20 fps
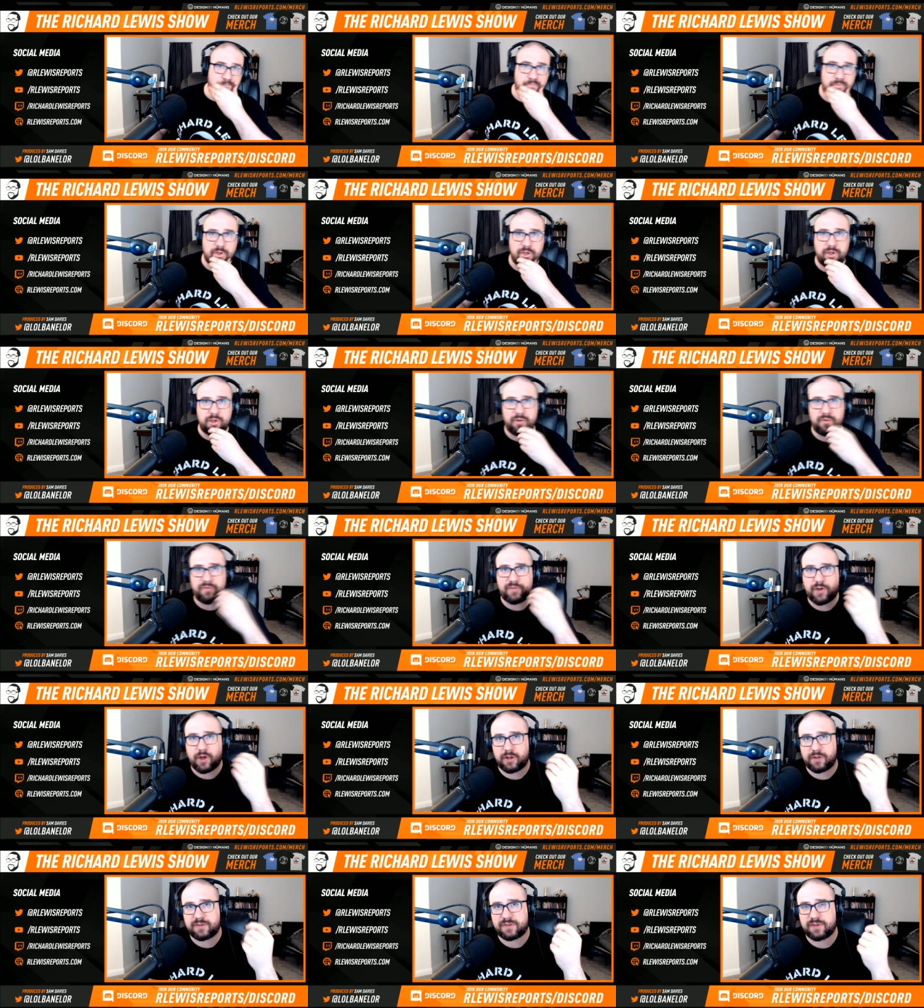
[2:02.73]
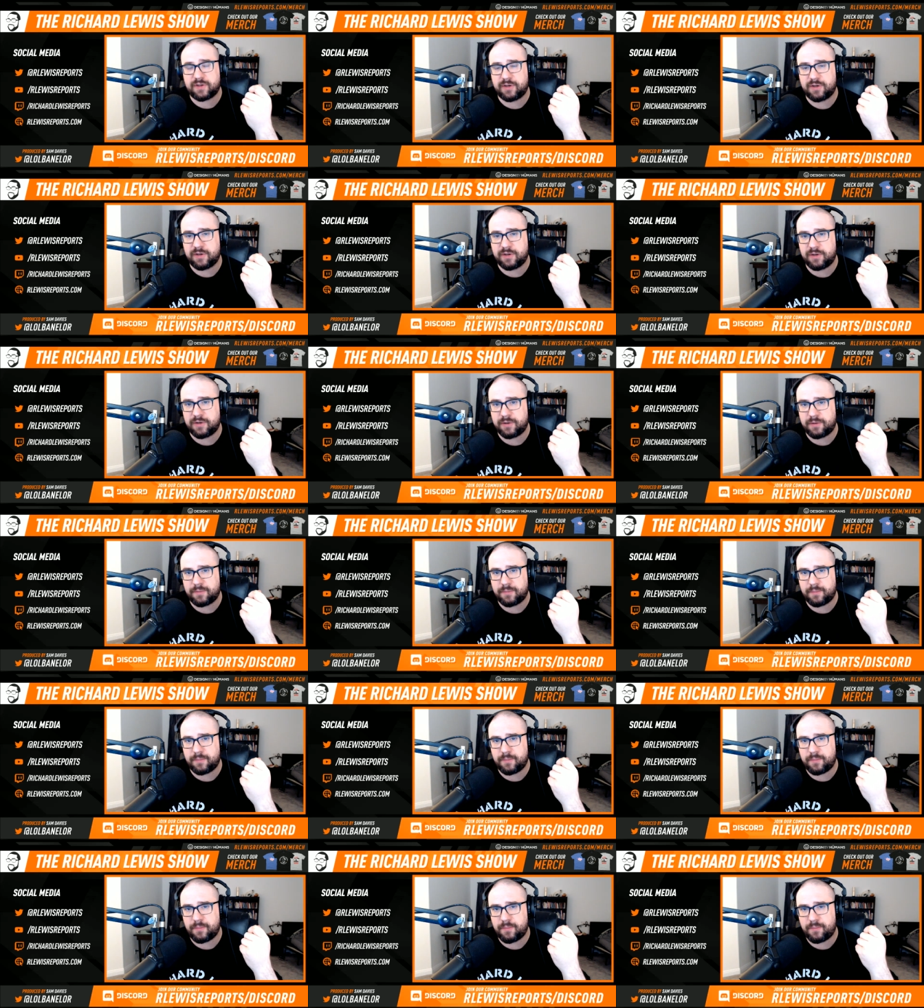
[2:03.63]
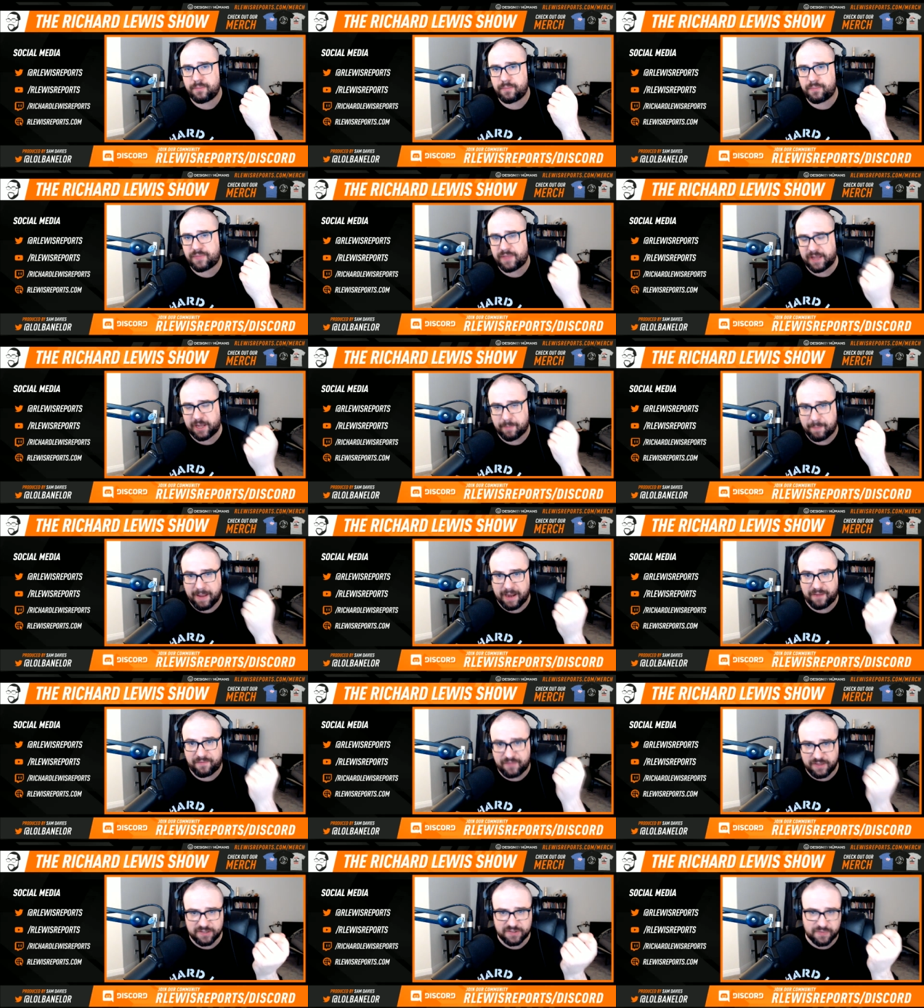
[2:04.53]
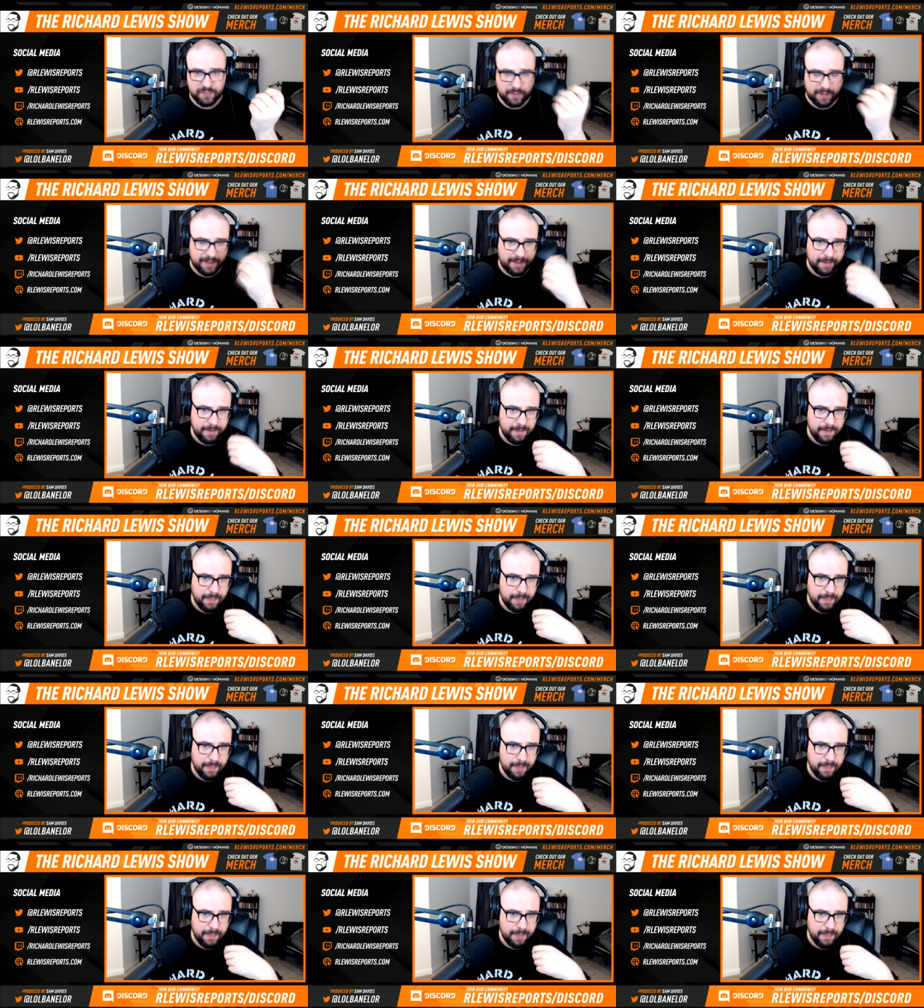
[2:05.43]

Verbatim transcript: you've got to think about it this way: